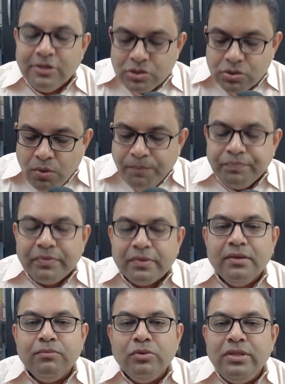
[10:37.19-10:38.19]
So
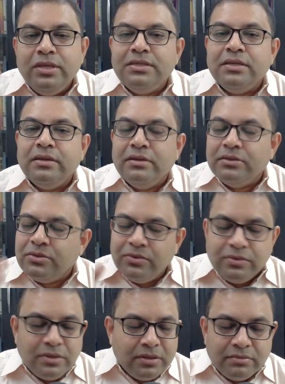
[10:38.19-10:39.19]
Buddha said,
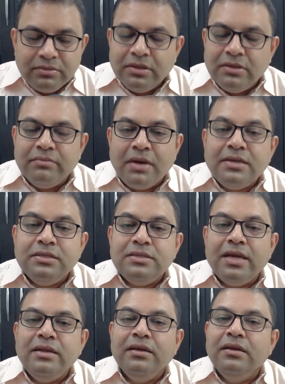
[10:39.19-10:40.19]
the monk
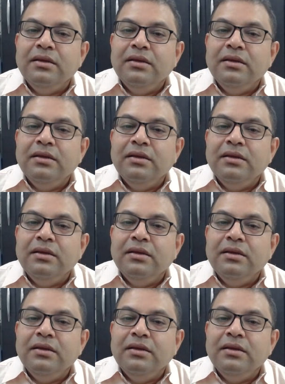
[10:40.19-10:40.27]
said,